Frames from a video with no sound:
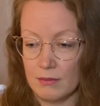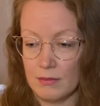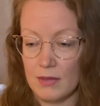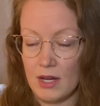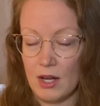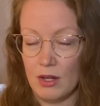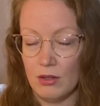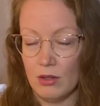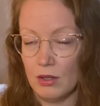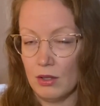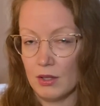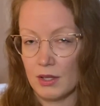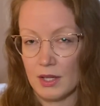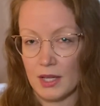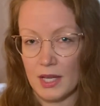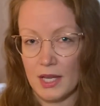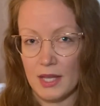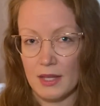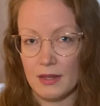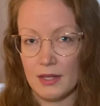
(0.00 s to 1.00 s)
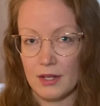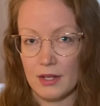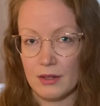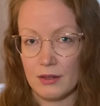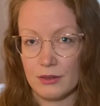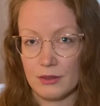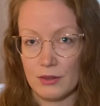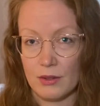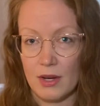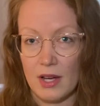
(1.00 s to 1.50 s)
outlook, and then
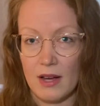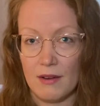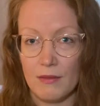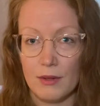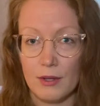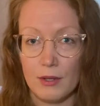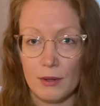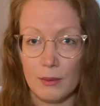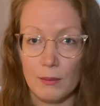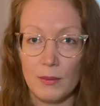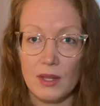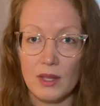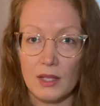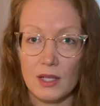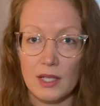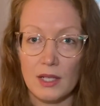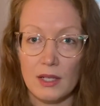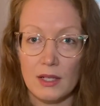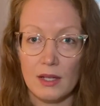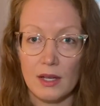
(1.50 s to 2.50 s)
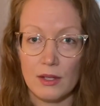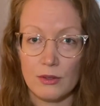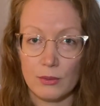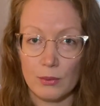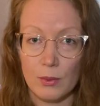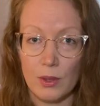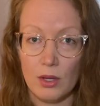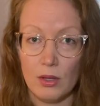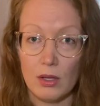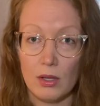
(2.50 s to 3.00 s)
also have the humility as
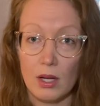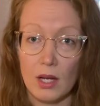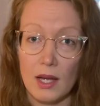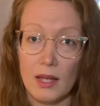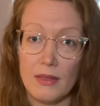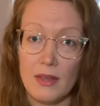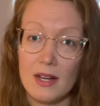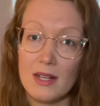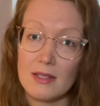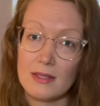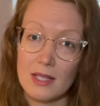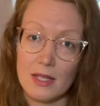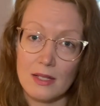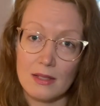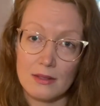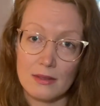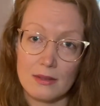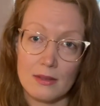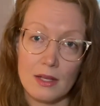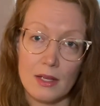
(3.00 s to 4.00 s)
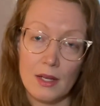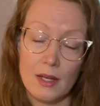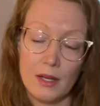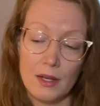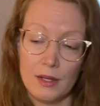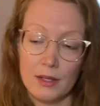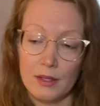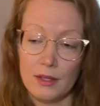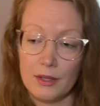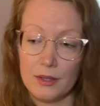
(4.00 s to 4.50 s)
well. And then it takes,
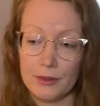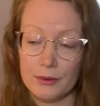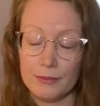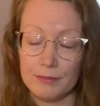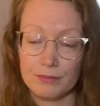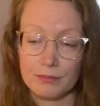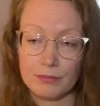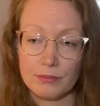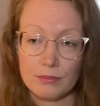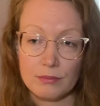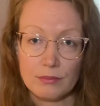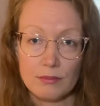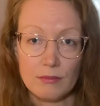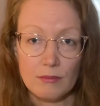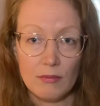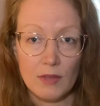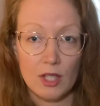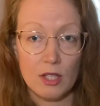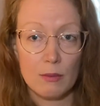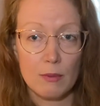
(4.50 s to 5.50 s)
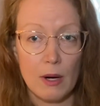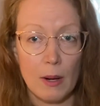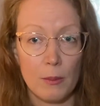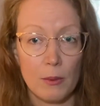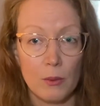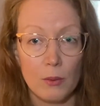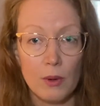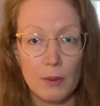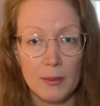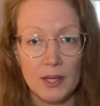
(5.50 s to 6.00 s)
you know, the proper
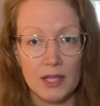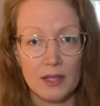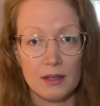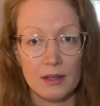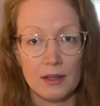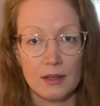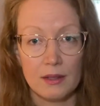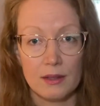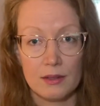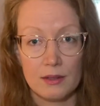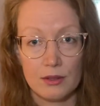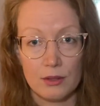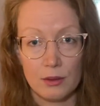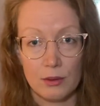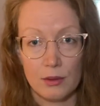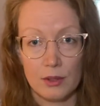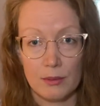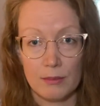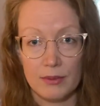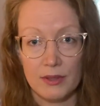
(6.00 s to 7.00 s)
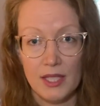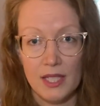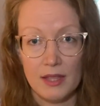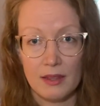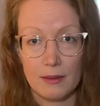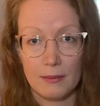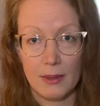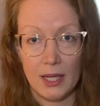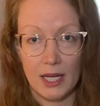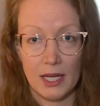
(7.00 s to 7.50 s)
woman to complete the
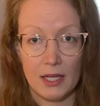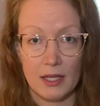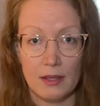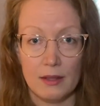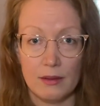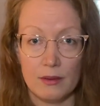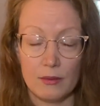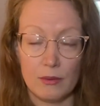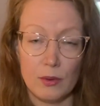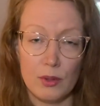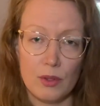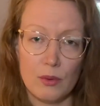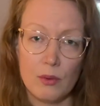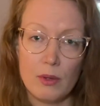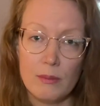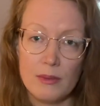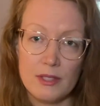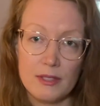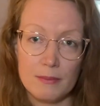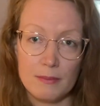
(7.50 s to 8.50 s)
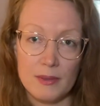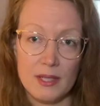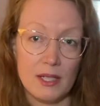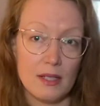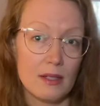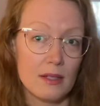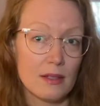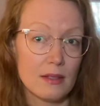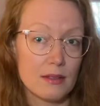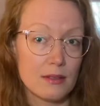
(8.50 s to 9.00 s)
man when the woman's
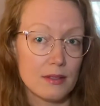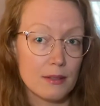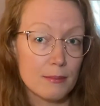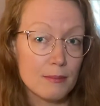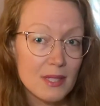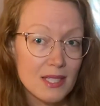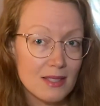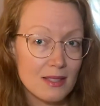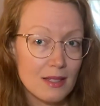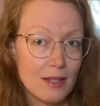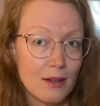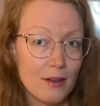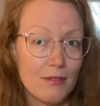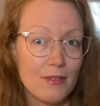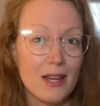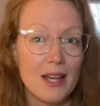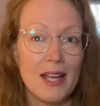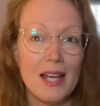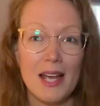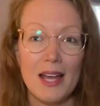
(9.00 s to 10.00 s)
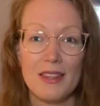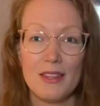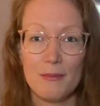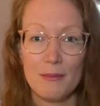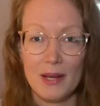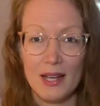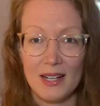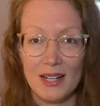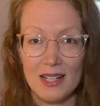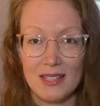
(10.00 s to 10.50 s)
being submissive and the
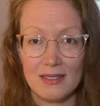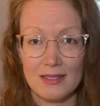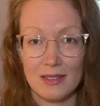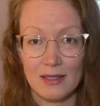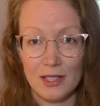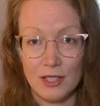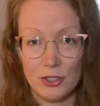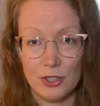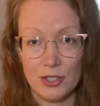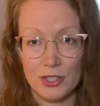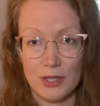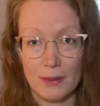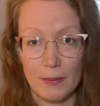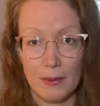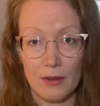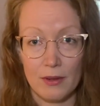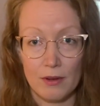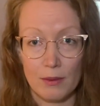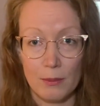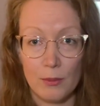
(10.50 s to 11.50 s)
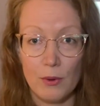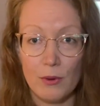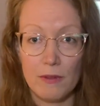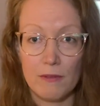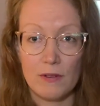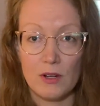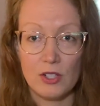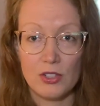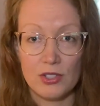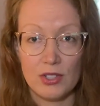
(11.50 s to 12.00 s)
man has the leadership, and they're both
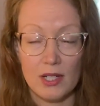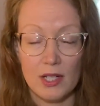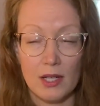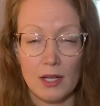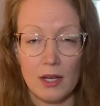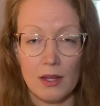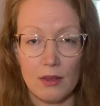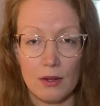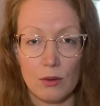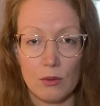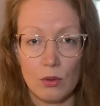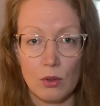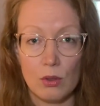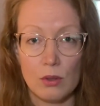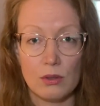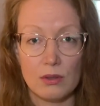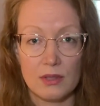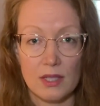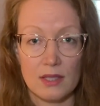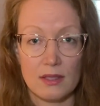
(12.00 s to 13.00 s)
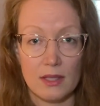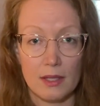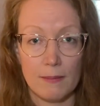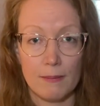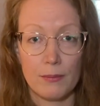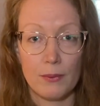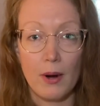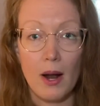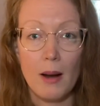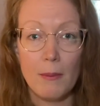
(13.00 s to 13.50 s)
functioning in their roles as they
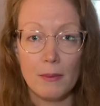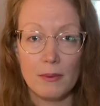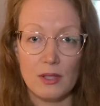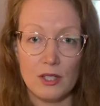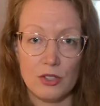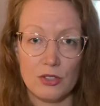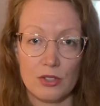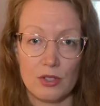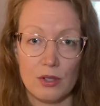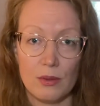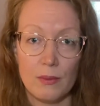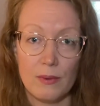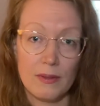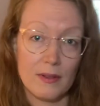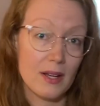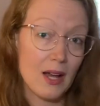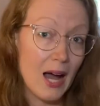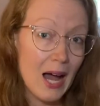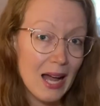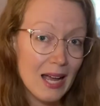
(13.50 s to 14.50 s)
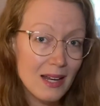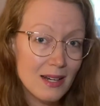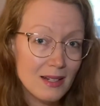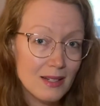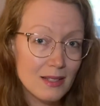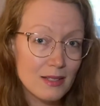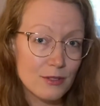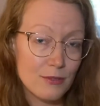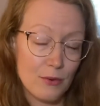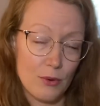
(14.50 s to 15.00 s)
properly should, with
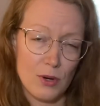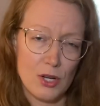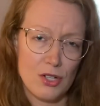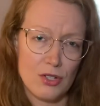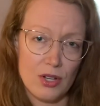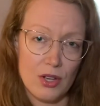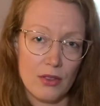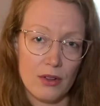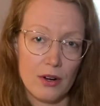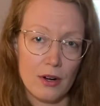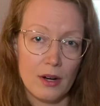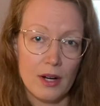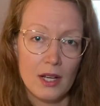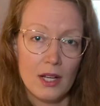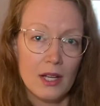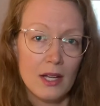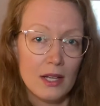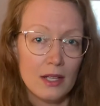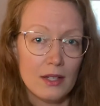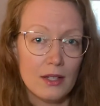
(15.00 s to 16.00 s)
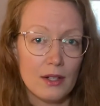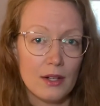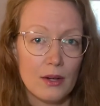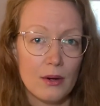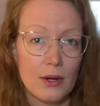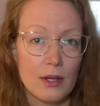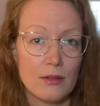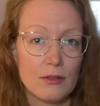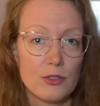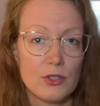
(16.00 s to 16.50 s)
kindness for each other, you know,
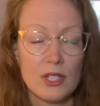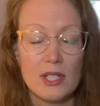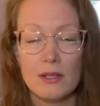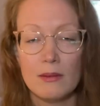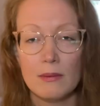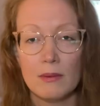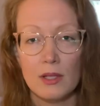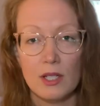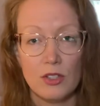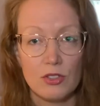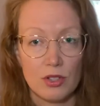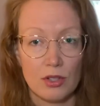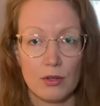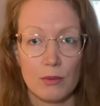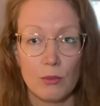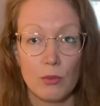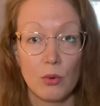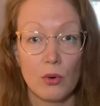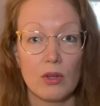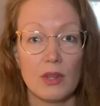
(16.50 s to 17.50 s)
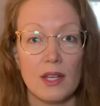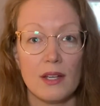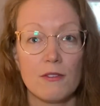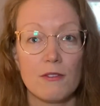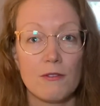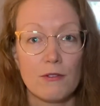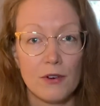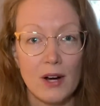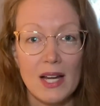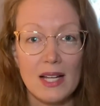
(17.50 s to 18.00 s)
and treating each other more like
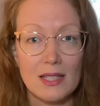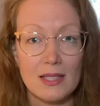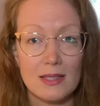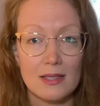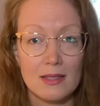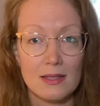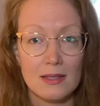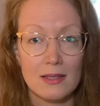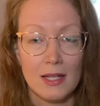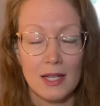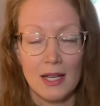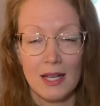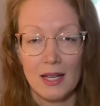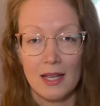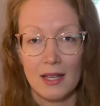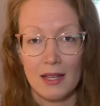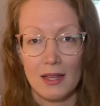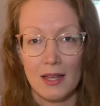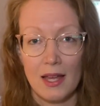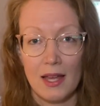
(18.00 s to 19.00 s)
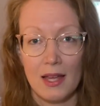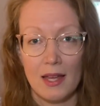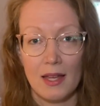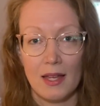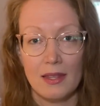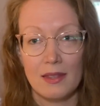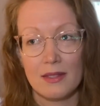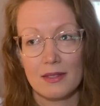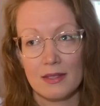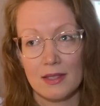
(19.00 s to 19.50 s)
friends,
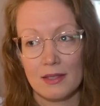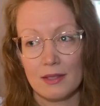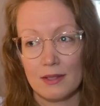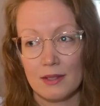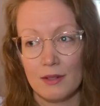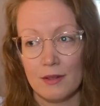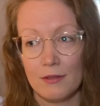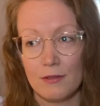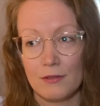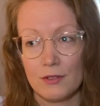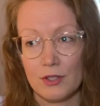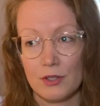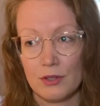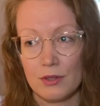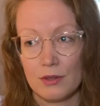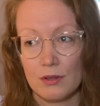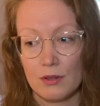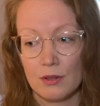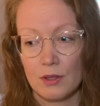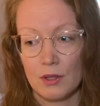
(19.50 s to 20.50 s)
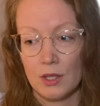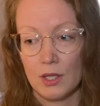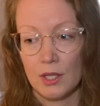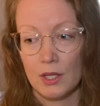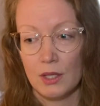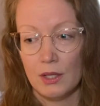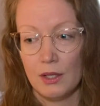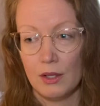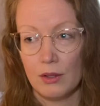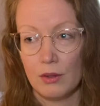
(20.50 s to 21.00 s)
in the sense of just,
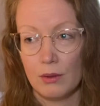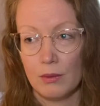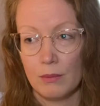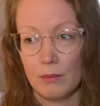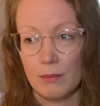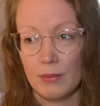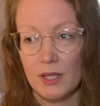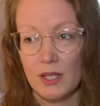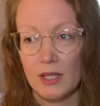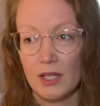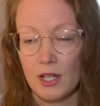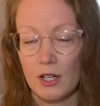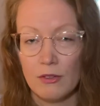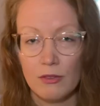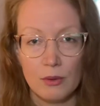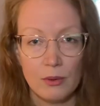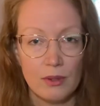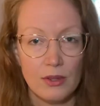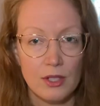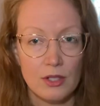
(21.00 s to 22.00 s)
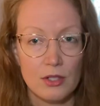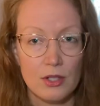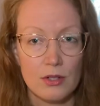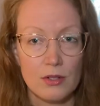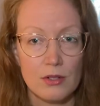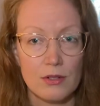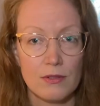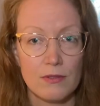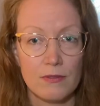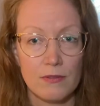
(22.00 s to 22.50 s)
you know, being careful with each
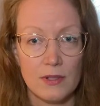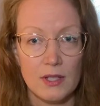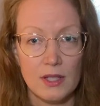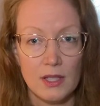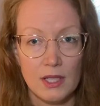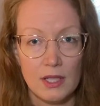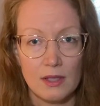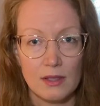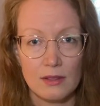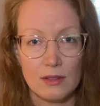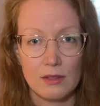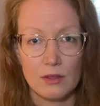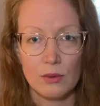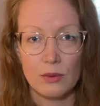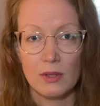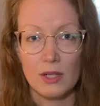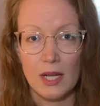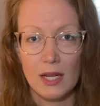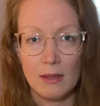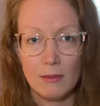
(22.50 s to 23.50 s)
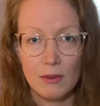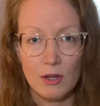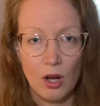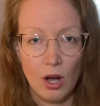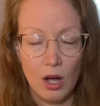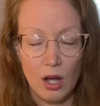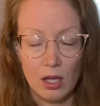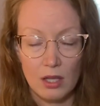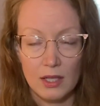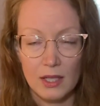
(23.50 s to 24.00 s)
other's feelings, no name
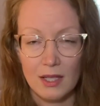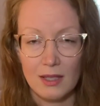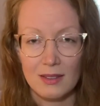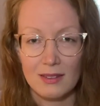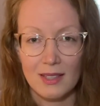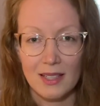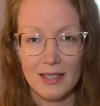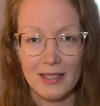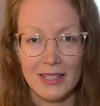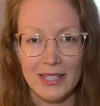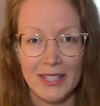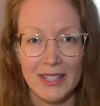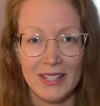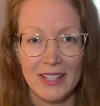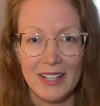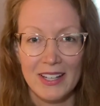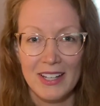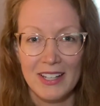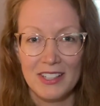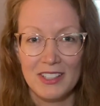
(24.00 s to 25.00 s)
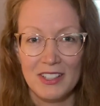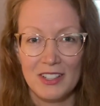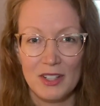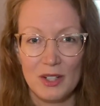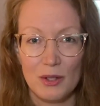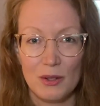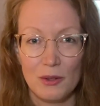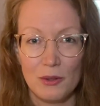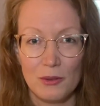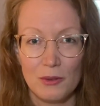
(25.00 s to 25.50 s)
calling, like, you
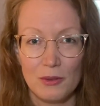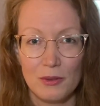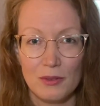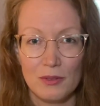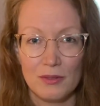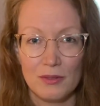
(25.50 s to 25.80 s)
know,